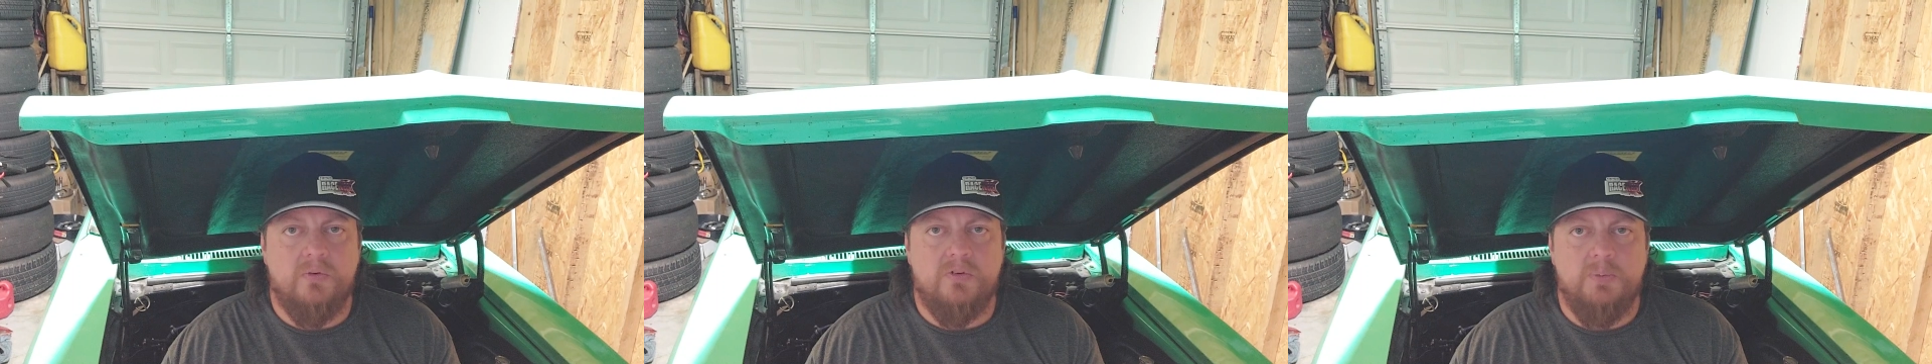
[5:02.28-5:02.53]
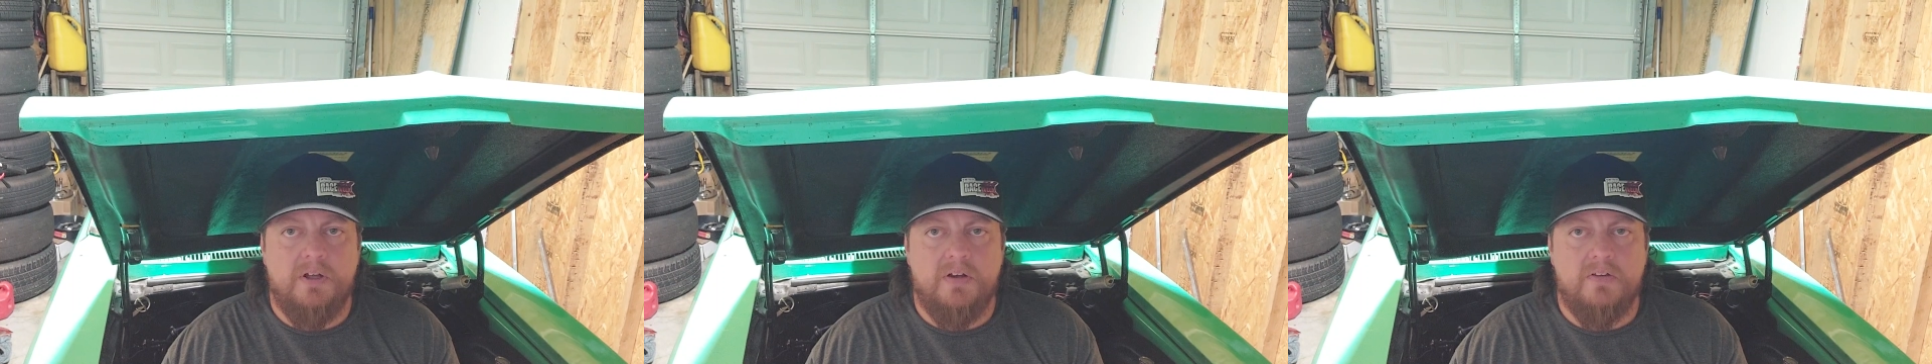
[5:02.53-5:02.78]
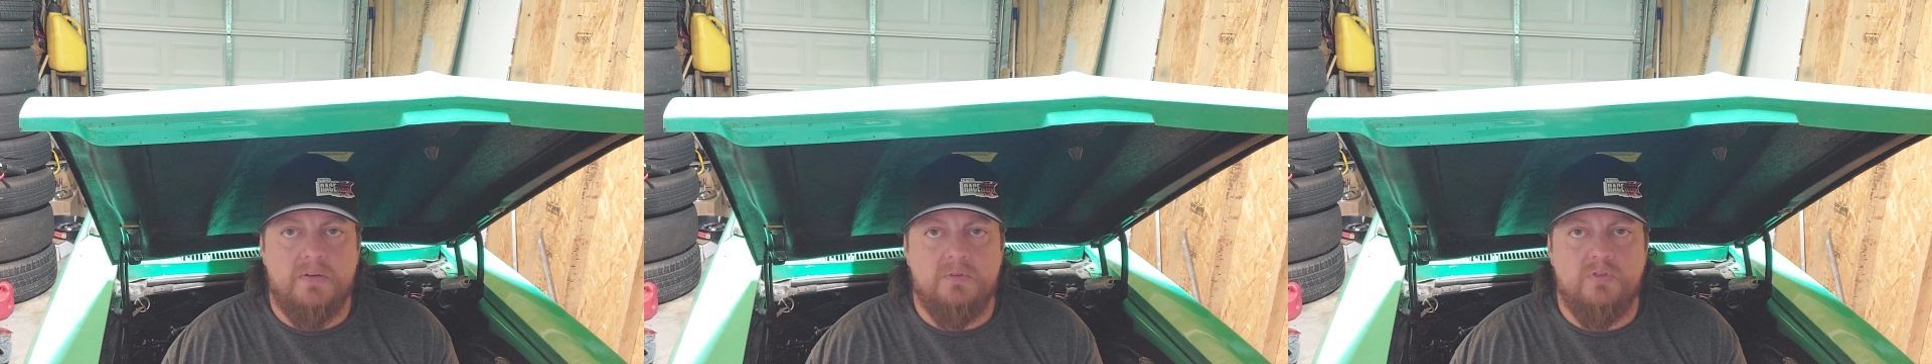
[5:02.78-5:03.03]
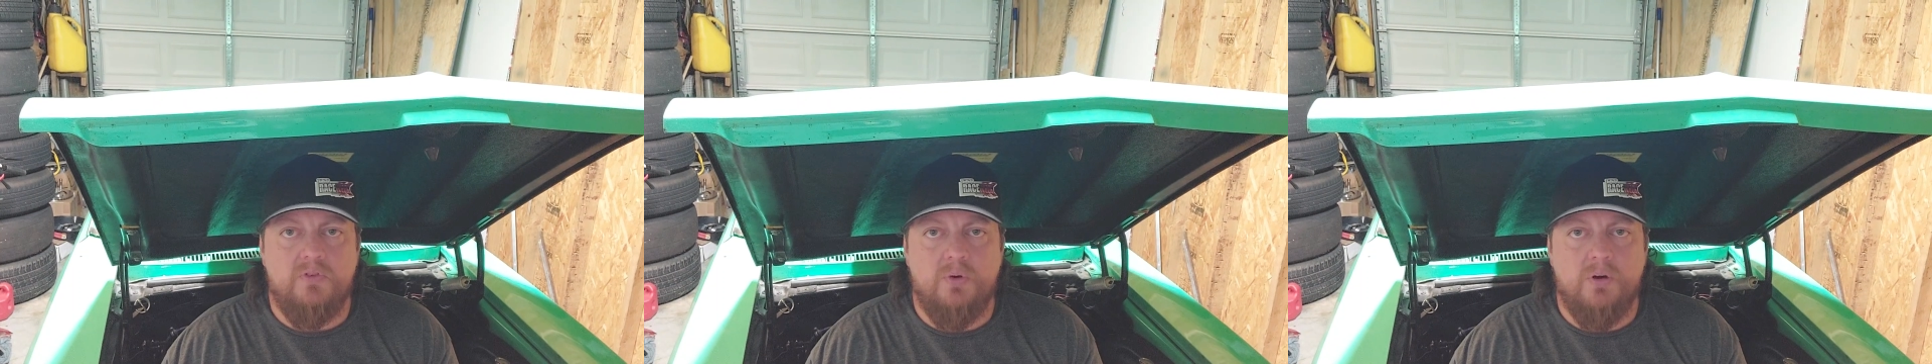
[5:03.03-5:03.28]
it was better than
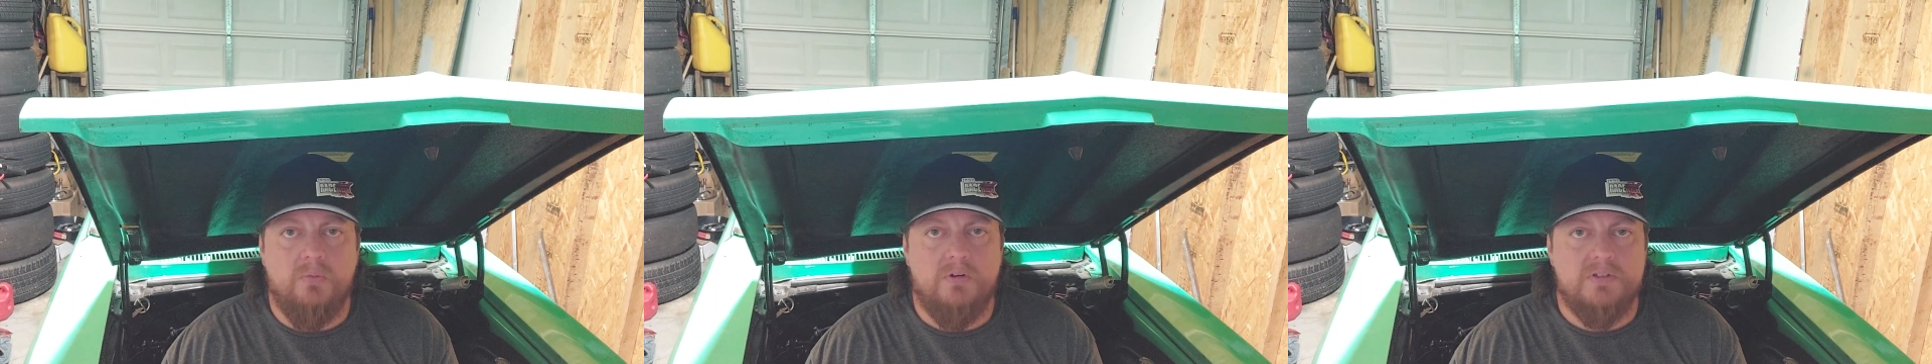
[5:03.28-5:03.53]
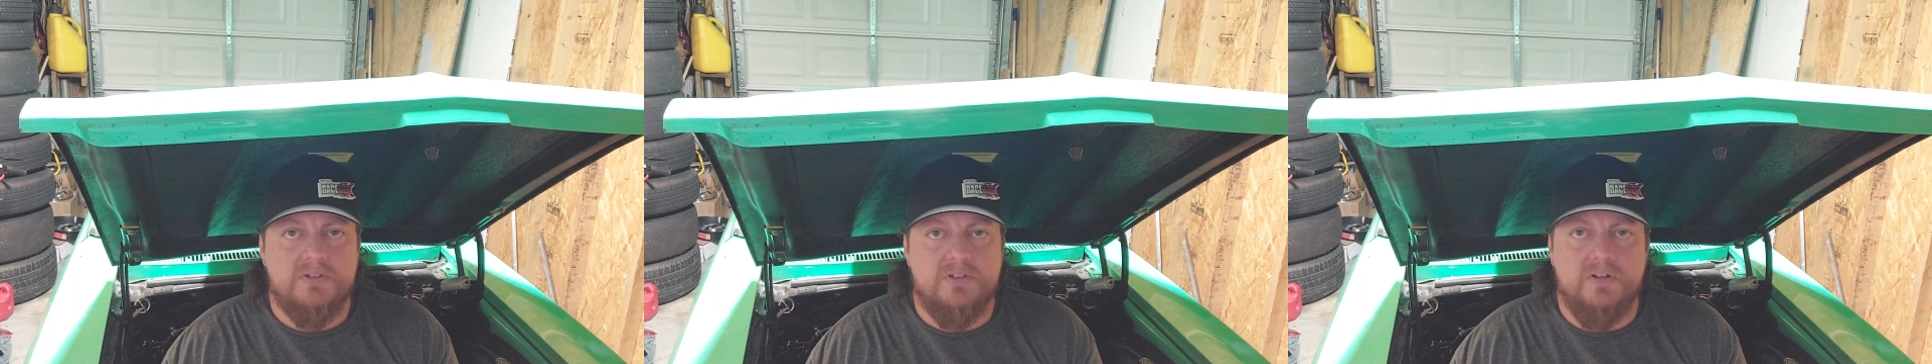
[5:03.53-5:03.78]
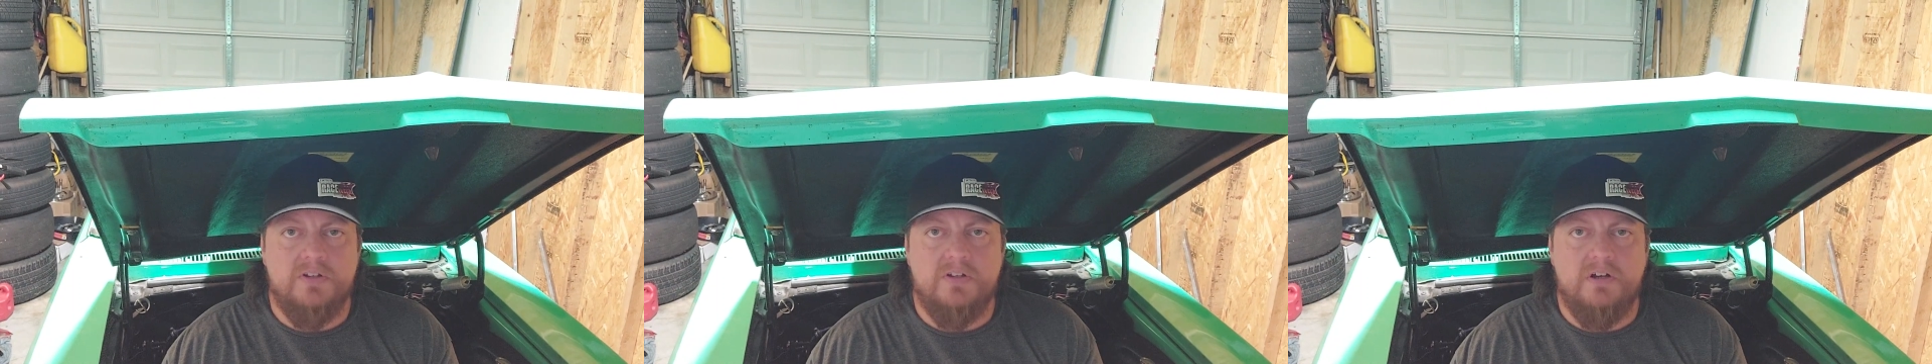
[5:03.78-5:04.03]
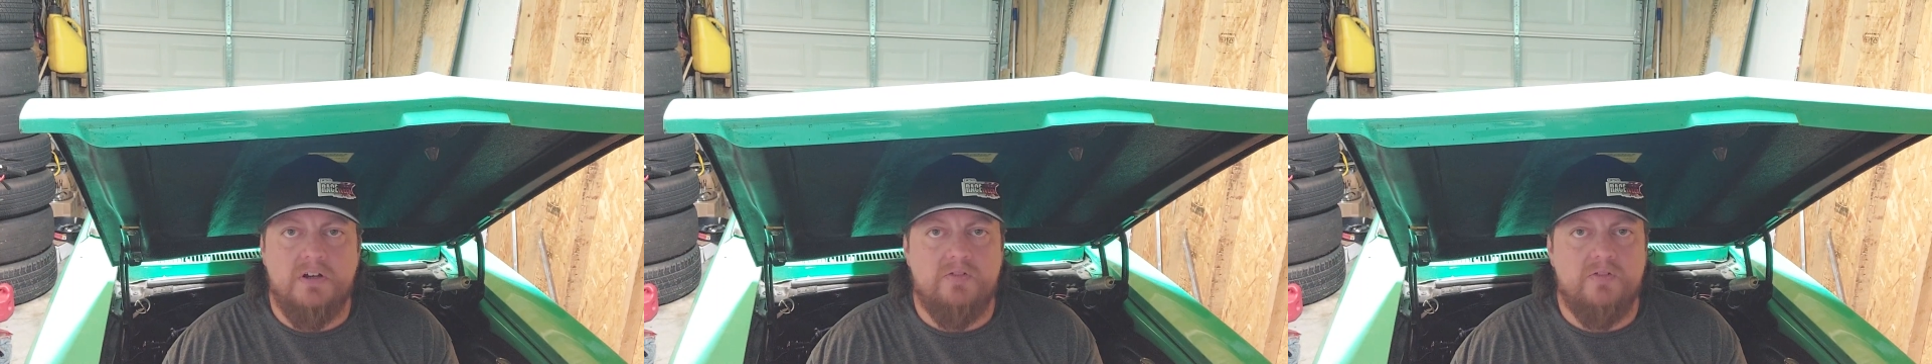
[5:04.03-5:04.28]
before, it wasn't good
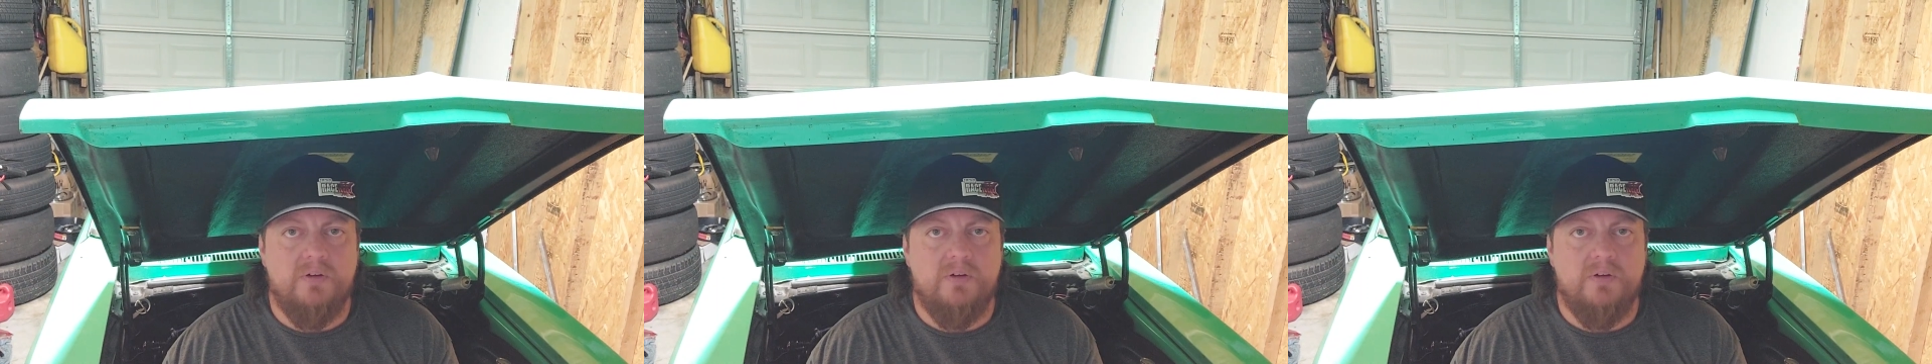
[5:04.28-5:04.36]
enough,